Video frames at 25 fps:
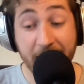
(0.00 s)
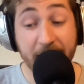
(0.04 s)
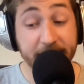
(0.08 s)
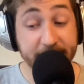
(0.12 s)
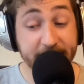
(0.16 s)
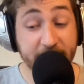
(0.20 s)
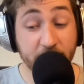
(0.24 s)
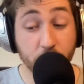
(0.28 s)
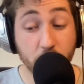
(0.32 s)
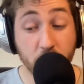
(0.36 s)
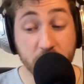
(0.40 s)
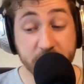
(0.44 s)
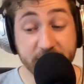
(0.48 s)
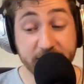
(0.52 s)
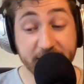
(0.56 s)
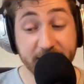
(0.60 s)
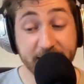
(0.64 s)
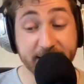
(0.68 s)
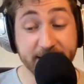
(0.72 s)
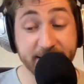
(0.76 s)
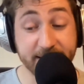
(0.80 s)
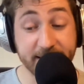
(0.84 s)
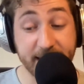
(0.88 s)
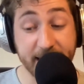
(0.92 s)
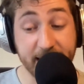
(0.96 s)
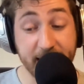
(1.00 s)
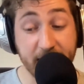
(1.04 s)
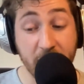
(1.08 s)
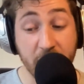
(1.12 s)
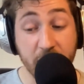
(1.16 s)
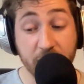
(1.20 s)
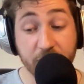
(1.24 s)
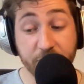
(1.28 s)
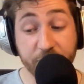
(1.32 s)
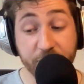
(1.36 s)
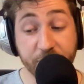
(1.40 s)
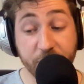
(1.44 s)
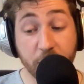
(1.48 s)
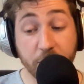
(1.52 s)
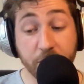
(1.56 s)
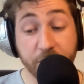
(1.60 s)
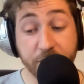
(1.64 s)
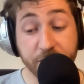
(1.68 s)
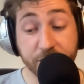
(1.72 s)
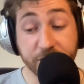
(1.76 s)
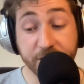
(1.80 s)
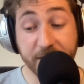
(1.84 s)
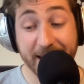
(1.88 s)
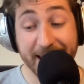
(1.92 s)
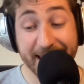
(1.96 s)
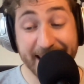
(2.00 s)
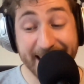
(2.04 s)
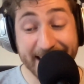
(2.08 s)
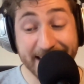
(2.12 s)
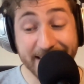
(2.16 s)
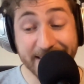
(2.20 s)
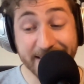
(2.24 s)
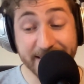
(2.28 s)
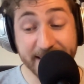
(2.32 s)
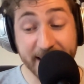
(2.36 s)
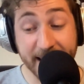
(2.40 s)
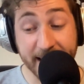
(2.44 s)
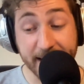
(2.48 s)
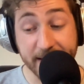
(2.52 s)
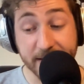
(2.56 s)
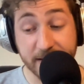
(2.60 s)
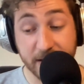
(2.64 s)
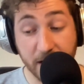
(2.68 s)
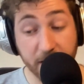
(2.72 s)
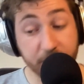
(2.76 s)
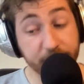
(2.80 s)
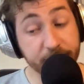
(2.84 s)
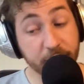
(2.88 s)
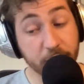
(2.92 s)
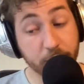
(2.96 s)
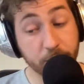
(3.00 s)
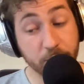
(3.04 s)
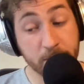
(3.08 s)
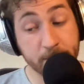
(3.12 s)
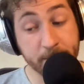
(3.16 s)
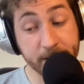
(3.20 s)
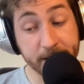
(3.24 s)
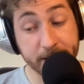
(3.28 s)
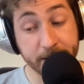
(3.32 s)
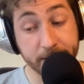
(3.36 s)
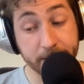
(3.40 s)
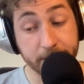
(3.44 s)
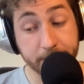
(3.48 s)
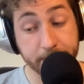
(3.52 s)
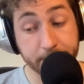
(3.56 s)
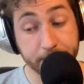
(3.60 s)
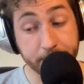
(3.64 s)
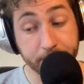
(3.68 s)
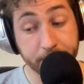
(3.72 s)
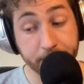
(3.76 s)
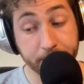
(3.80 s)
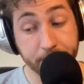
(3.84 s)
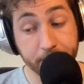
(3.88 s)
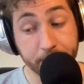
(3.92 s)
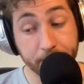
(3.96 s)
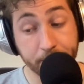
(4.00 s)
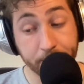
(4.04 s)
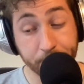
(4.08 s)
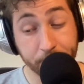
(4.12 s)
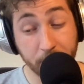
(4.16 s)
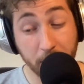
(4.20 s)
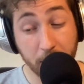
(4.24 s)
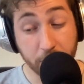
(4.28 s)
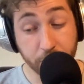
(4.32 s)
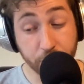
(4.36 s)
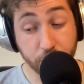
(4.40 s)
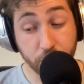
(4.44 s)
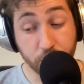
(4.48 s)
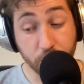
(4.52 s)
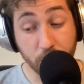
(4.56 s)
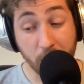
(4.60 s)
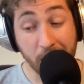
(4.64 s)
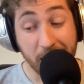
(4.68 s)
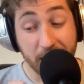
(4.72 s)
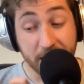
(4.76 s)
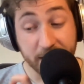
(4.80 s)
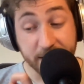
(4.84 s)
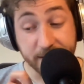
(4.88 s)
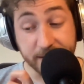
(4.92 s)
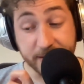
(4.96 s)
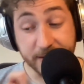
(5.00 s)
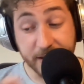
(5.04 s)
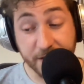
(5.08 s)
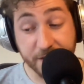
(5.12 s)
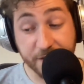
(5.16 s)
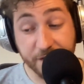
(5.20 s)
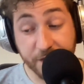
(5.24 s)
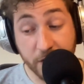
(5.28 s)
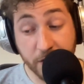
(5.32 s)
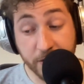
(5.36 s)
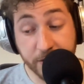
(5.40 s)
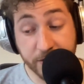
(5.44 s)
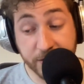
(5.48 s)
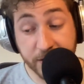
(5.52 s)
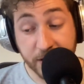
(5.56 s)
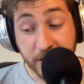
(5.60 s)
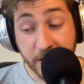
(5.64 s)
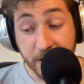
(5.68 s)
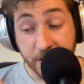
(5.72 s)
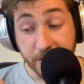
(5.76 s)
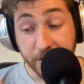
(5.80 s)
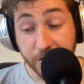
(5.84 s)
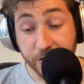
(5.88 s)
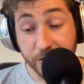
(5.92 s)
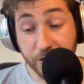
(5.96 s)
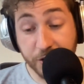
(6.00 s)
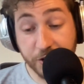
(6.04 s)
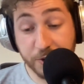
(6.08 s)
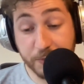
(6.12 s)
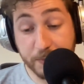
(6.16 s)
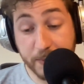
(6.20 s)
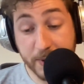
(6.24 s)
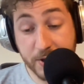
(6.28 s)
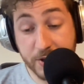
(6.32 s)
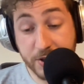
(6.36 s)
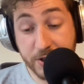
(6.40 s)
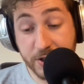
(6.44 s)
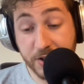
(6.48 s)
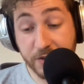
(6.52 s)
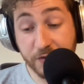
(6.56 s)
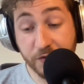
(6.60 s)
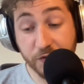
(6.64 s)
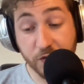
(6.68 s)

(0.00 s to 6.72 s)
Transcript: Now, what is the first instinct of the criminal? To divert suspicion